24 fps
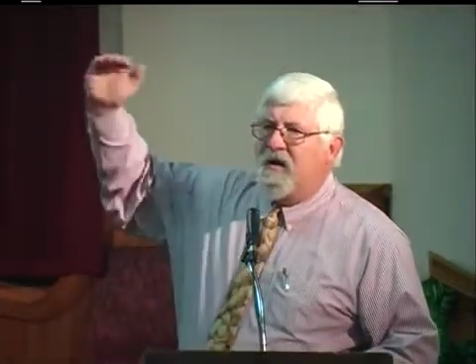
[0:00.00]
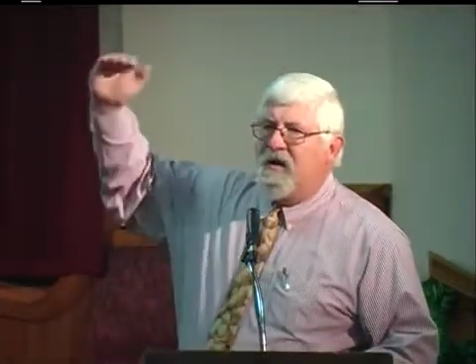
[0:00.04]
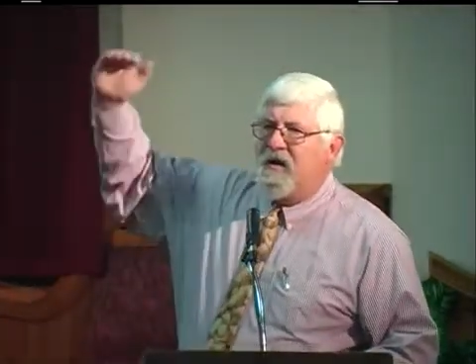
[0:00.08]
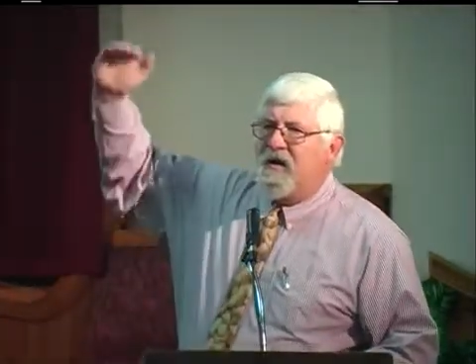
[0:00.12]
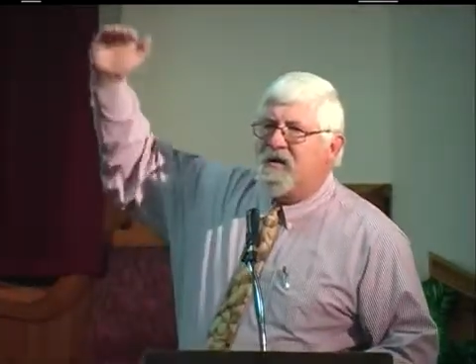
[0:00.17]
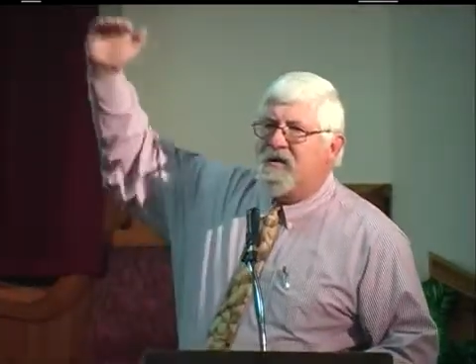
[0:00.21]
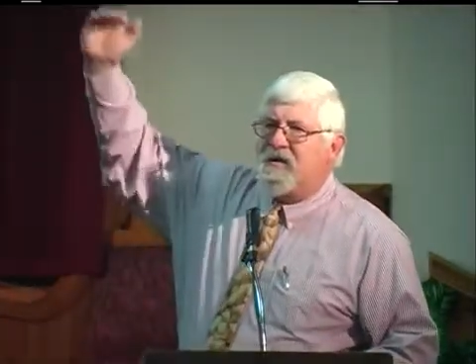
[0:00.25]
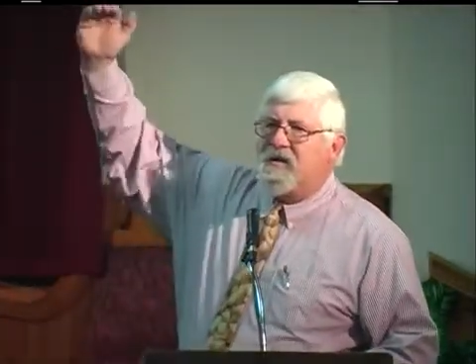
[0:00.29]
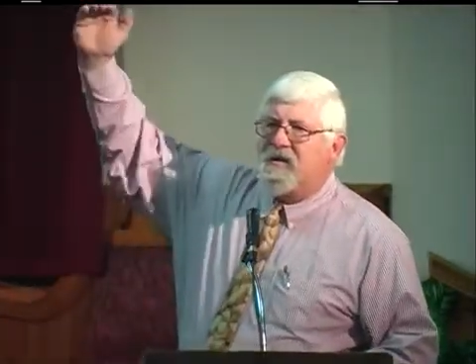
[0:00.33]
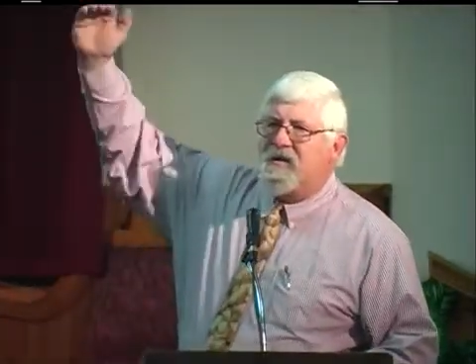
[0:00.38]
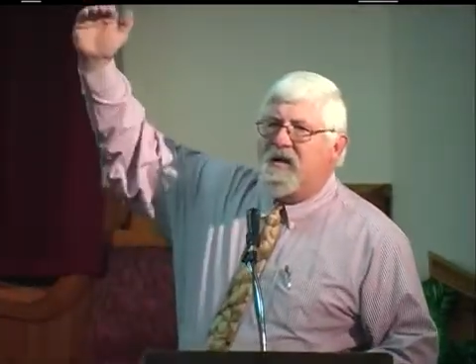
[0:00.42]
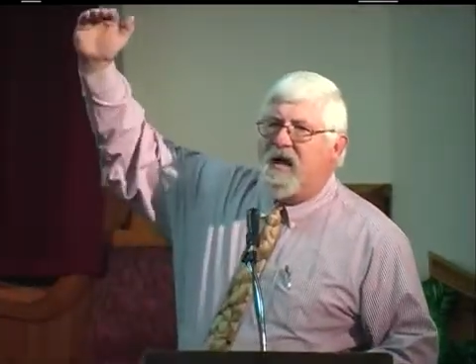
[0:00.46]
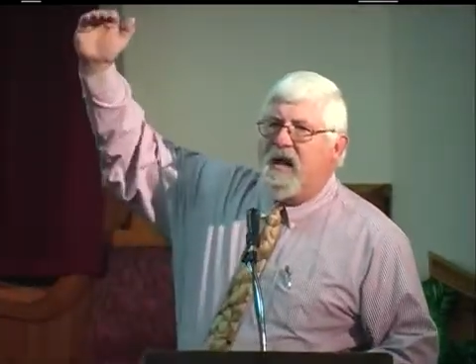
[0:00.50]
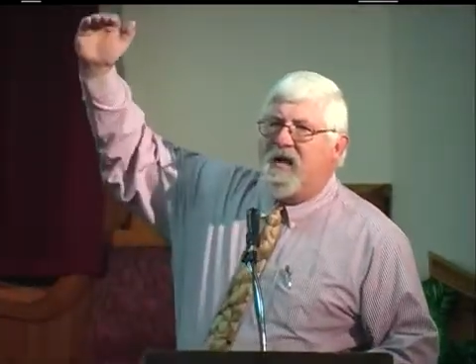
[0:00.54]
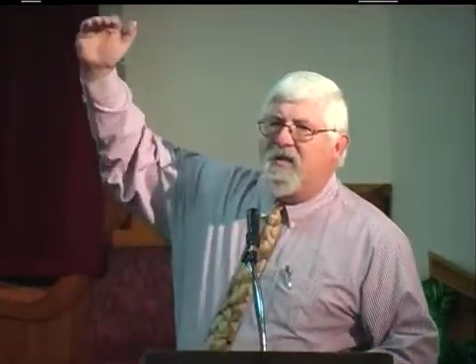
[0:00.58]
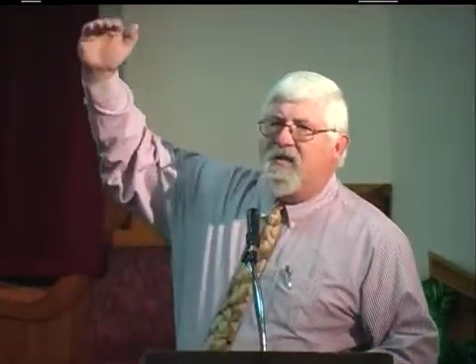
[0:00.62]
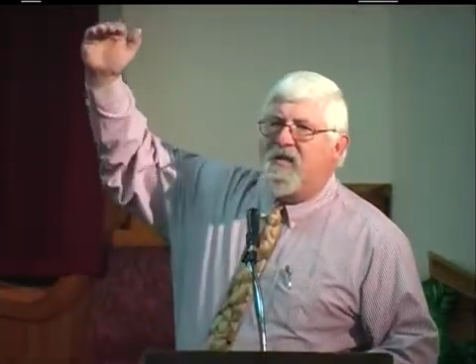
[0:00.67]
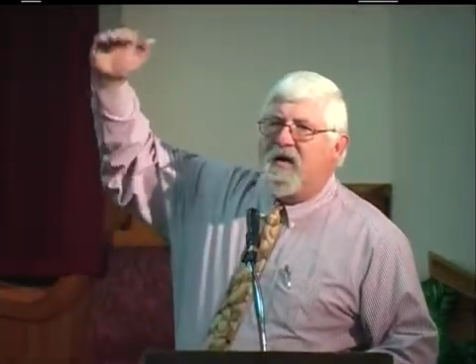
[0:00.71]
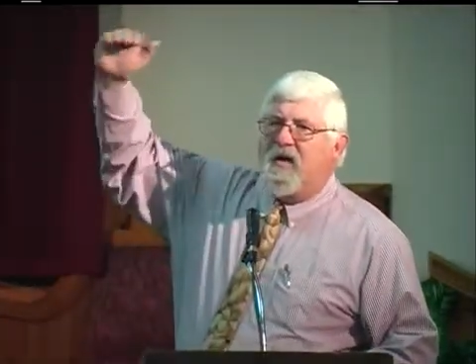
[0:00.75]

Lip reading: is set,